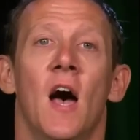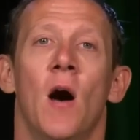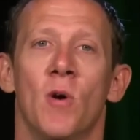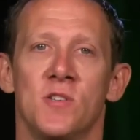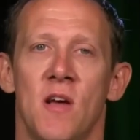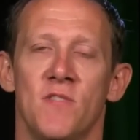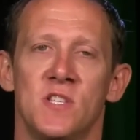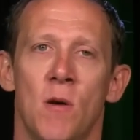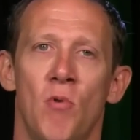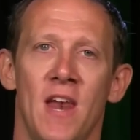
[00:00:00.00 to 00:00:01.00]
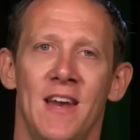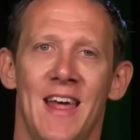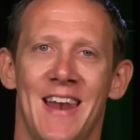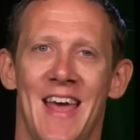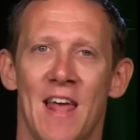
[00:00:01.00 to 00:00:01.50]
Uh, we also have a subreddit
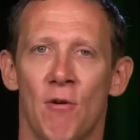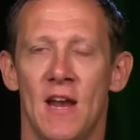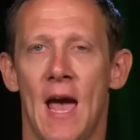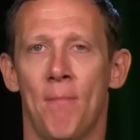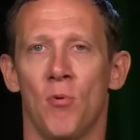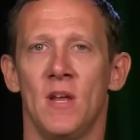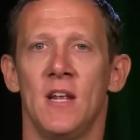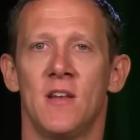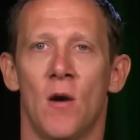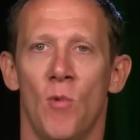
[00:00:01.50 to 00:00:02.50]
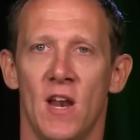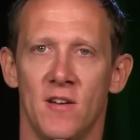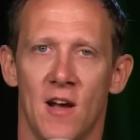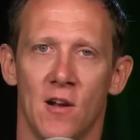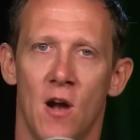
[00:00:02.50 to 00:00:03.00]
at android app arena dot
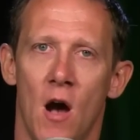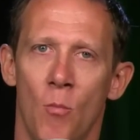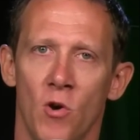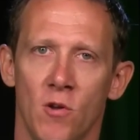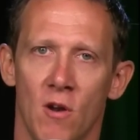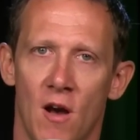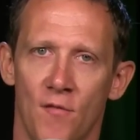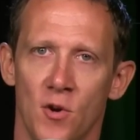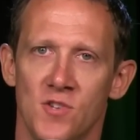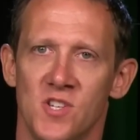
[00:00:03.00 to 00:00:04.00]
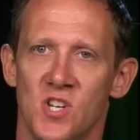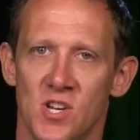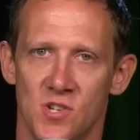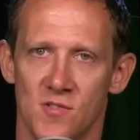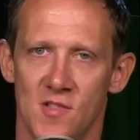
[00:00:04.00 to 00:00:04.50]
reddit dot com where you can offer your
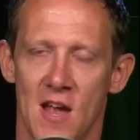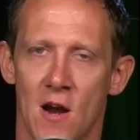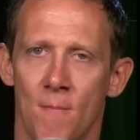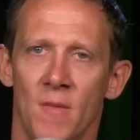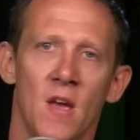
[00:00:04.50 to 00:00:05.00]
suggestions there.